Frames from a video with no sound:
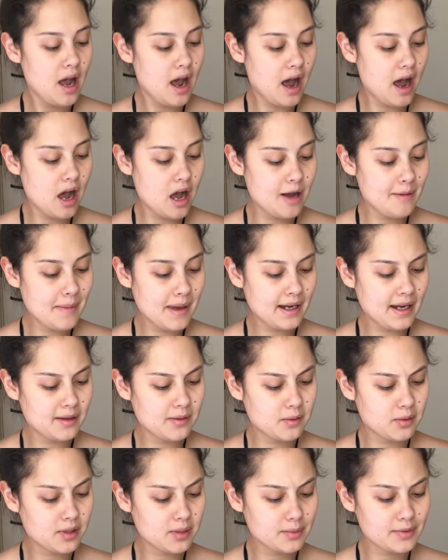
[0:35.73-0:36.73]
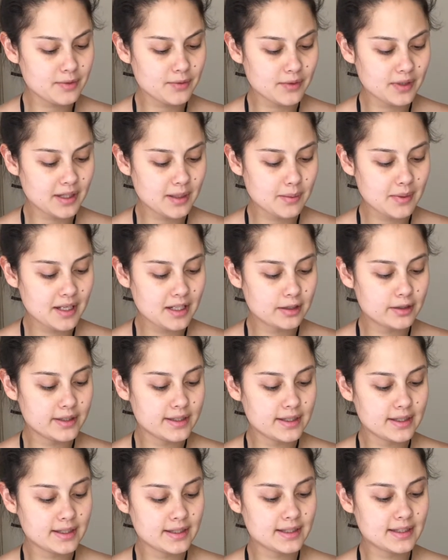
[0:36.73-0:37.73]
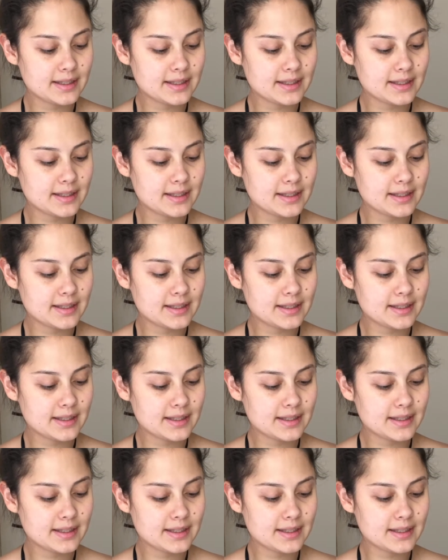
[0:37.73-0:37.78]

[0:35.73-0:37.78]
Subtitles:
and I thought it was really weird because it's